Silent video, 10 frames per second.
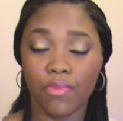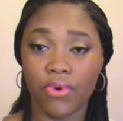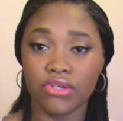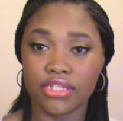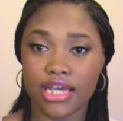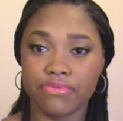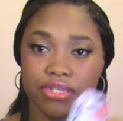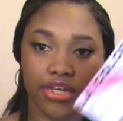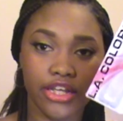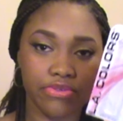most times
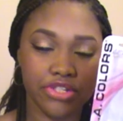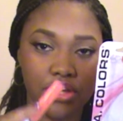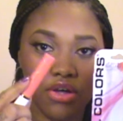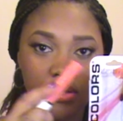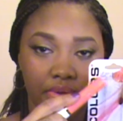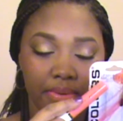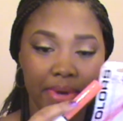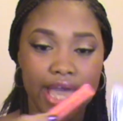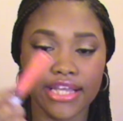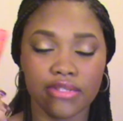the color is only on the
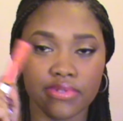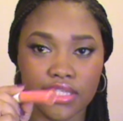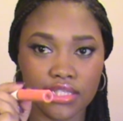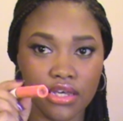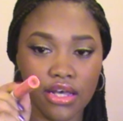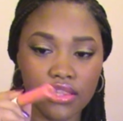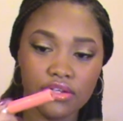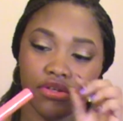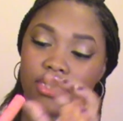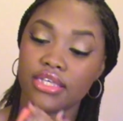package, but this
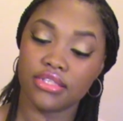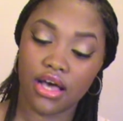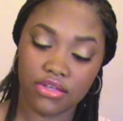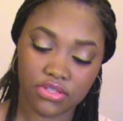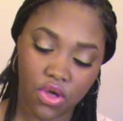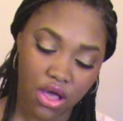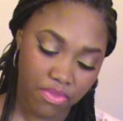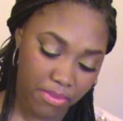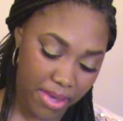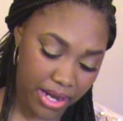color is also
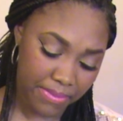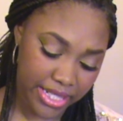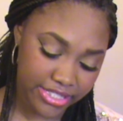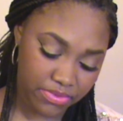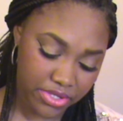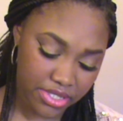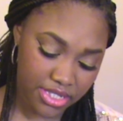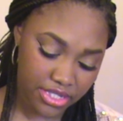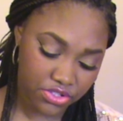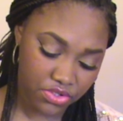on the bottom as well,
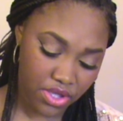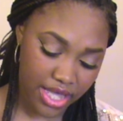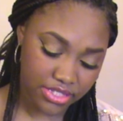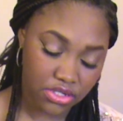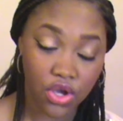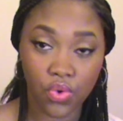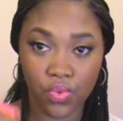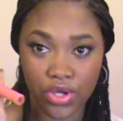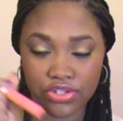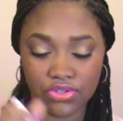so let you guys know
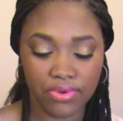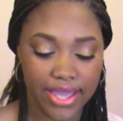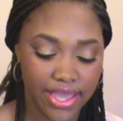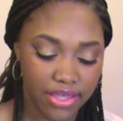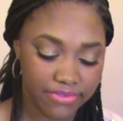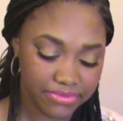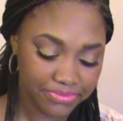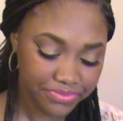what you have.